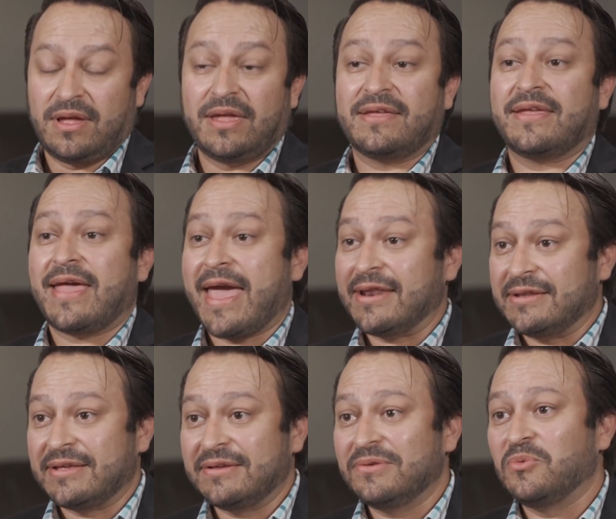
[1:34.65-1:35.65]
a
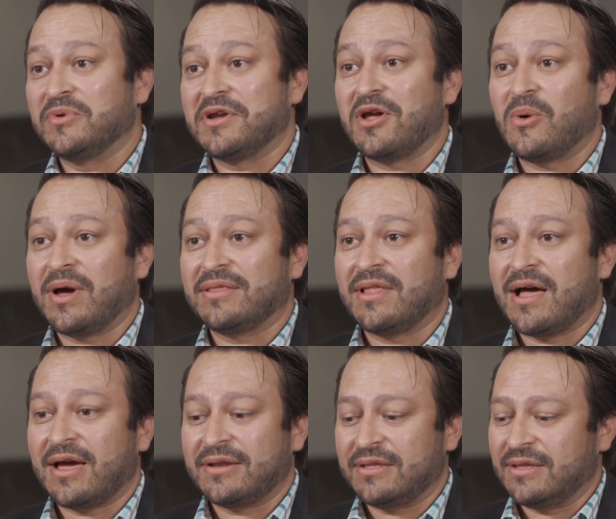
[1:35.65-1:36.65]
candidate would go
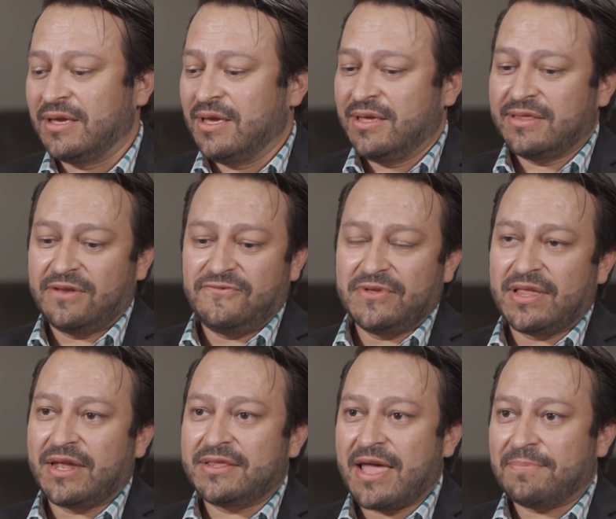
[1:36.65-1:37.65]
online and they'd fill
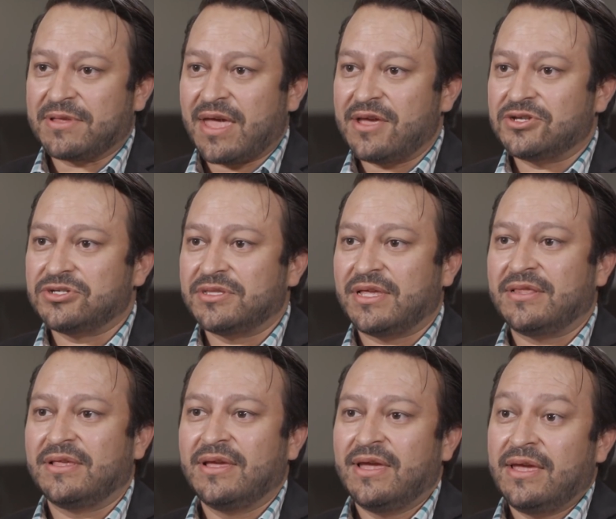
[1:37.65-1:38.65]
out an application
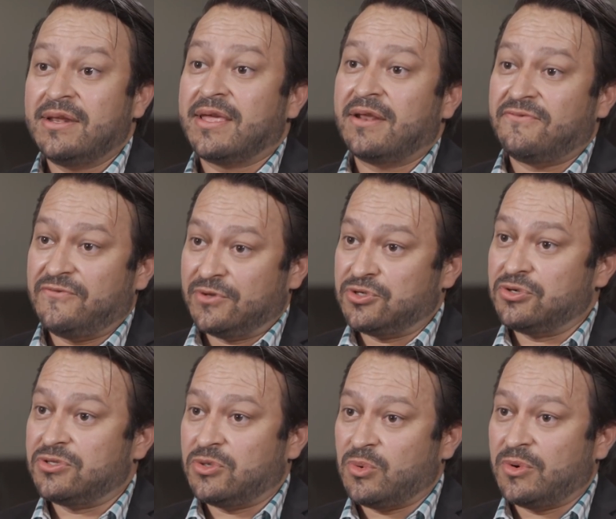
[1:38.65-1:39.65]
and it'd get
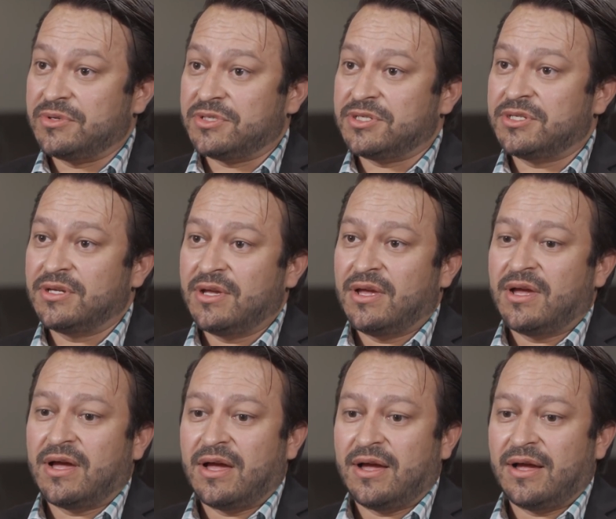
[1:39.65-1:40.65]
filtered towards
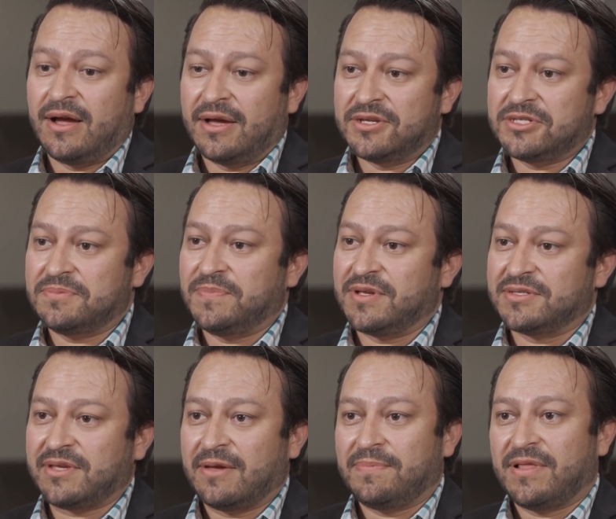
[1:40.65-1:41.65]
us
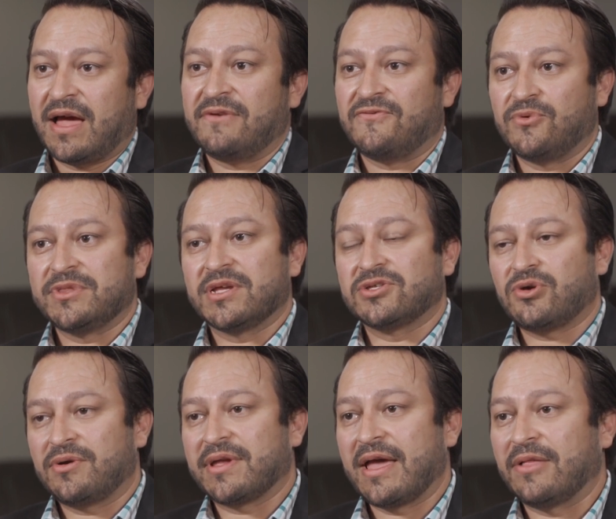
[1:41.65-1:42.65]
because they applied for the
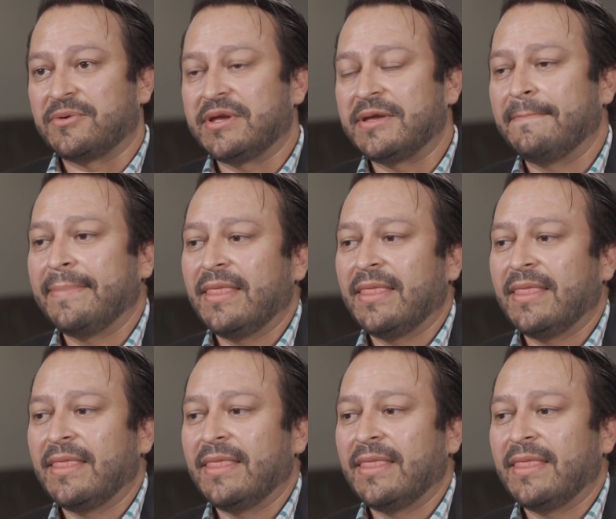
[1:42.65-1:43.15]
guitar gallery.